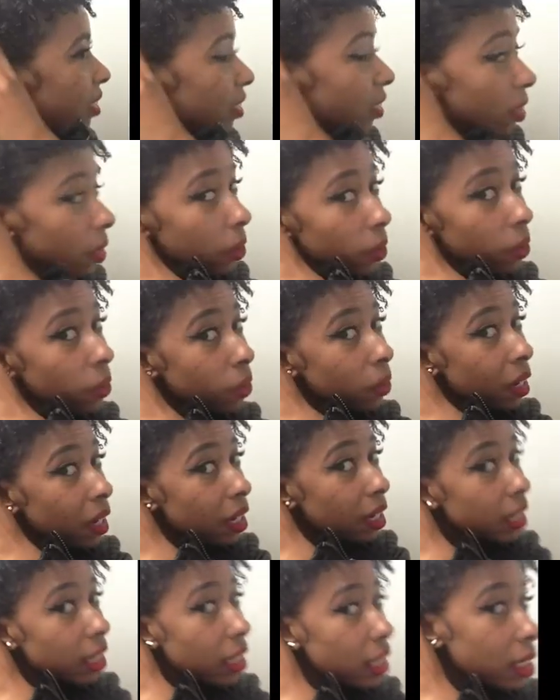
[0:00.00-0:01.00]
so
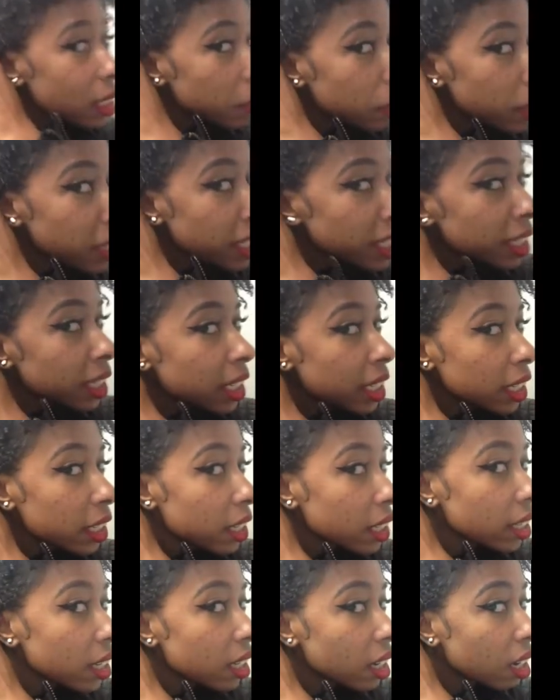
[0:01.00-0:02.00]
it's pinned
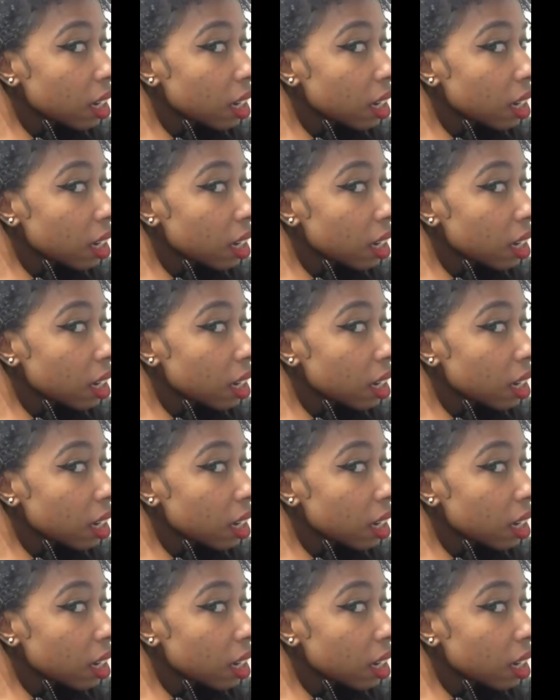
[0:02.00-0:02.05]
here.